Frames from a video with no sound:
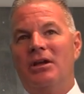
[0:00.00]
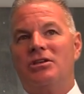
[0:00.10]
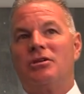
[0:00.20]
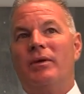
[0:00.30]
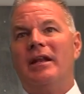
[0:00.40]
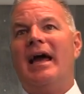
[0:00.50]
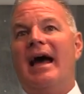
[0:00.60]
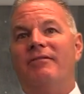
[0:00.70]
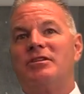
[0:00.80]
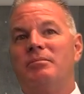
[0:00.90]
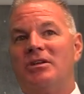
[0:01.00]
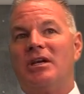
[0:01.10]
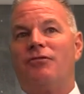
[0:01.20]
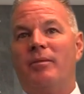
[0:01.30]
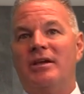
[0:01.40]
So we need to have as much
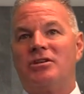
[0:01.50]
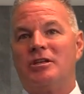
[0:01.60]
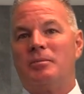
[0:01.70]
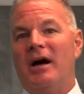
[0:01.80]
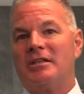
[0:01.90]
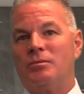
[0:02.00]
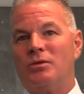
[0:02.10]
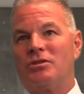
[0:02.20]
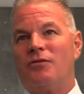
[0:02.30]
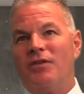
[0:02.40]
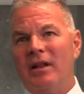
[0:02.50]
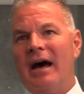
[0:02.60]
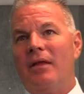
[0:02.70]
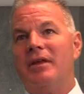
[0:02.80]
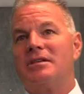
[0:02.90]
information as possible. So fill
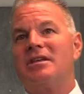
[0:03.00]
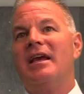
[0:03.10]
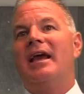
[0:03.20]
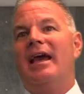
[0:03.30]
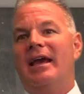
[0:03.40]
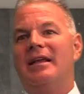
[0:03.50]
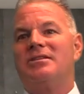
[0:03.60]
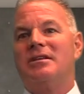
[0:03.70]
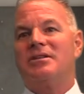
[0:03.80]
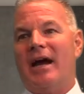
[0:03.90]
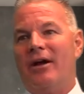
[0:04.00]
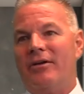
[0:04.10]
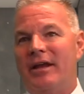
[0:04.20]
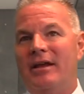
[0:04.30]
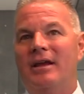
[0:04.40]
out this in its
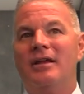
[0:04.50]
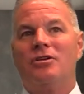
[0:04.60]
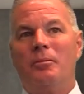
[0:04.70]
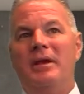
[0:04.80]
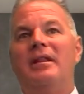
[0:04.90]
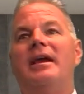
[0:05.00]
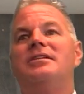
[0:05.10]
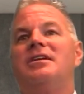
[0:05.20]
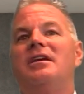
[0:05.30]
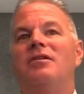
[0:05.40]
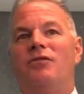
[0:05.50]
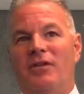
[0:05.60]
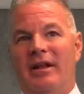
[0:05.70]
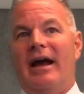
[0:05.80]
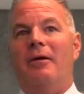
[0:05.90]
entirety. Don't be lazy,
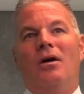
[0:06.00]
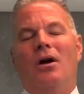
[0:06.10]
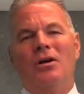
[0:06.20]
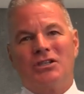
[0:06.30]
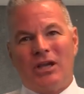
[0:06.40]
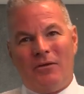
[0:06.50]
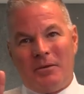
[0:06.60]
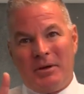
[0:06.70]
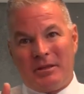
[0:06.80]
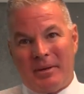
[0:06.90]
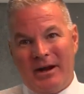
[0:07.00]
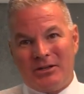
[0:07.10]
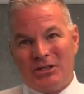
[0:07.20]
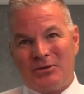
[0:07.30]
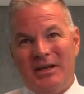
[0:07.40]
fill it out. Also, if you put the
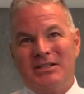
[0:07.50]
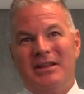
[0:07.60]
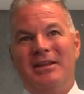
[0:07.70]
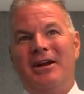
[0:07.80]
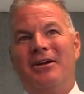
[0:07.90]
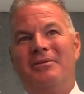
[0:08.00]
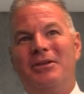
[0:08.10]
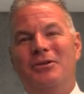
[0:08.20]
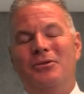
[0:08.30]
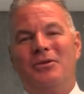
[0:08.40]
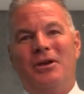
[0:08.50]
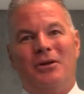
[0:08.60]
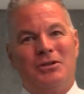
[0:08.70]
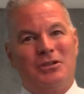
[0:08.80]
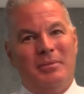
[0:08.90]
buyer's address in there, you can
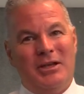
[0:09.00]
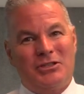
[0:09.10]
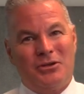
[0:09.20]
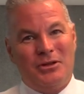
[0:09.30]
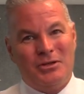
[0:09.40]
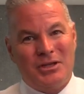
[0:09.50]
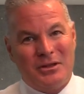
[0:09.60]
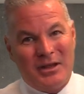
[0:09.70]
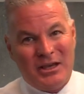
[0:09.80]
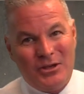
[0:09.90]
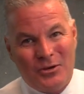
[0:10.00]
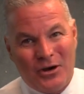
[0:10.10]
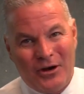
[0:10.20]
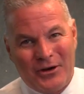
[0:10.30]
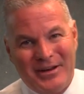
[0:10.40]
also make sure that you send a thank you
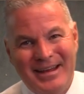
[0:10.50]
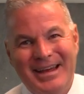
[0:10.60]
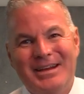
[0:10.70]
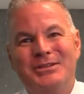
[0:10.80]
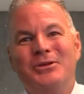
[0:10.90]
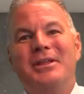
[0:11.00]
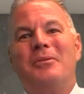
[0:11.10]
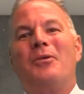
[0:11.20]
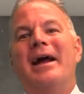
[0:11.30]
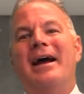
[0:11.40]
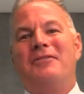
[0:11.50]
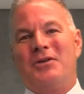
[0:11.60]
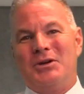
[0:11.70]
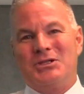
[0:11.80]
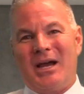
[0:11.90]
card to them right
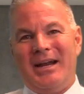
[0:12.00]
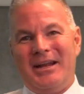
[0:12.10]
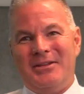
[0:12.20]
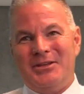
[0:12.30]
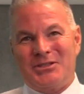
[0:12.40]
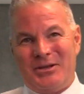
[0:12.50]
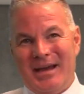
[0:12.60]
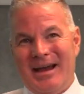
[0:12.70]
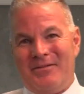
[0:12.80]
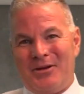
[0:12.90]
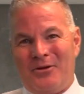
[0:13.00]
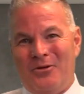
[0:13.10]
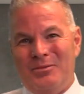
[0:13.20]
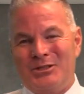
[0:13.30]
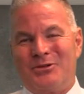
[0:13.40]
after signing this so you have their
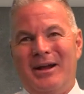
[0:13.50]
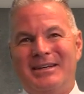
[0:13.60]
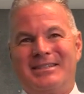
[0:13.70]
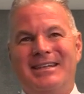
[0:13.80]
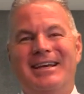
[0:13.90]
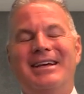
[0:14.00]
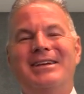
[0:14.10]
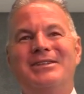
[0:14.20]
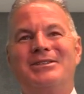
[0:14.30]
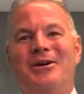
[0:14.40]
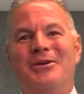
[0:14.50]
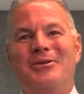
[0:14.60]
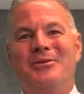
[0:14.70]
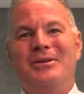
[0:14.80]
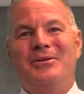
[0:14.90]
home address. So
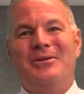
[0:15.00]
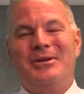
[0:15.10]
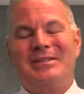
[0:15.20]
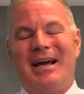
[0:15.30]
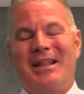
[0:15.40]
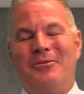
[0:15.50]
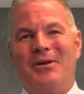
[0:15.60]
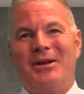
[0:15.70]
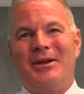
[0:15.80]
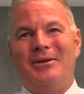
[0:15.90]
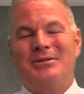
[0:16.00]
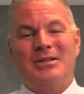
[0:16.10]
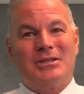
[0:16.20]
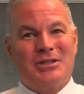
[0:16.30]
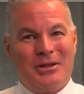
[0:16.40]
you know exactly where to go. So
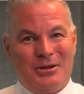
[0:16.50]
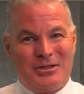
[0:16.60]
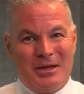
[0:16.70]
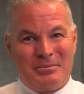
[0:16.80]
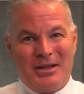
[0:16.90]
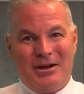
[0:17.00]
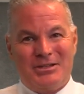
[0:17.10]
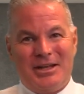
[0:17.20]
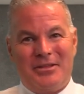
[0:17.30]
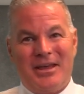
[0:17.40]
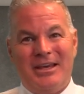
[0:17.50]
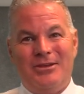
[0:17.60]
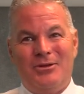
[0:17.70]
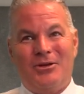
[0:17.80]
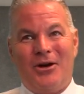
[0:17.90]
that's just a little tip there. Send a
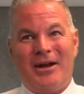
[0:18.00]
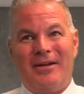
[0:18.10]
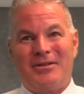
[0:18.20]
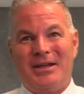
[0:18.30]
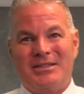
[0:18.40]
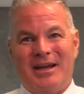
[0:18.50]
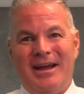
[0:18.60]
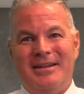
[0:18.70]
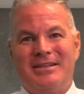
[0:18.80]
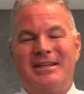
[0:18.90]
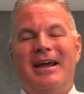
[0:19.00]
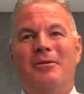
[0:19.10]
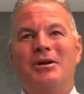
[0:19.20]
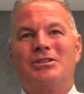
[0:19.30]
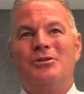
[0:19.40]
thank you card after they sign this and
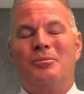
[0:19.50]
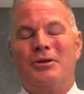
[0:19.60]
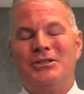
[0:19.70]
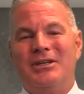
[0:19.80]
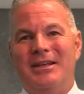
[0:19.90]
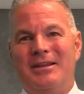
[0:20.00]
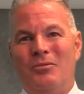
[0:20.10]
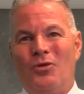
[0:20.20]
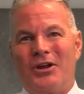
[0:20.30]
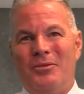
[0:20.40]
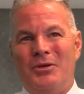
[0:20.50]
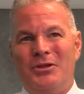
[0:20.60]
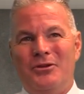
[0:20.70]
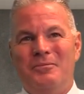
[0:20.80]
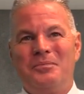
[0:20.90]
how much you appreciate them working
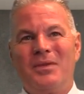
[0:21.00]
with you.